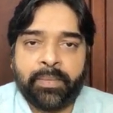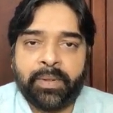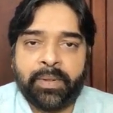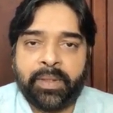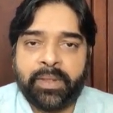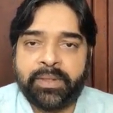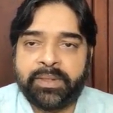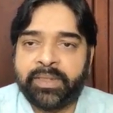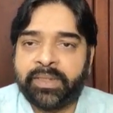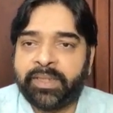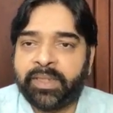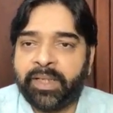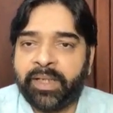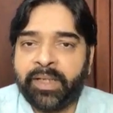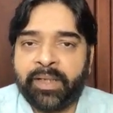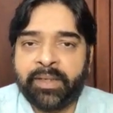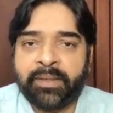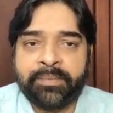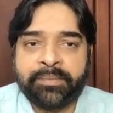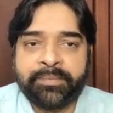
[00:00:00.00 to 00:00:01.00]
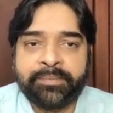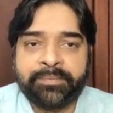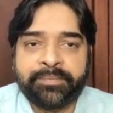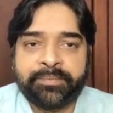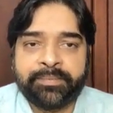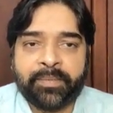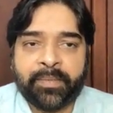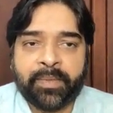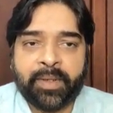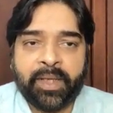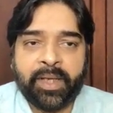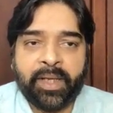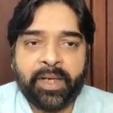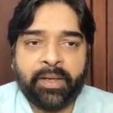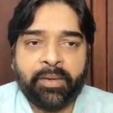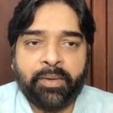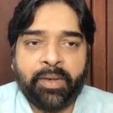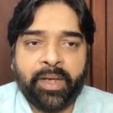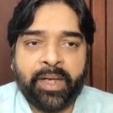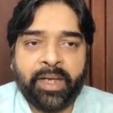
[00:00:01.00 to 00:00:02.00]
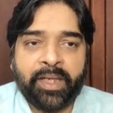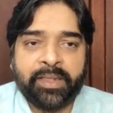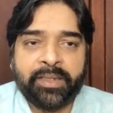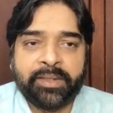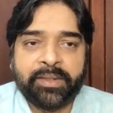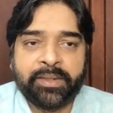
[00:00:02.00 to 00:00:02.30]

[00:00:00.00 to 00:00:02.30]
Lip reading: Is it clear? Can I go ahead?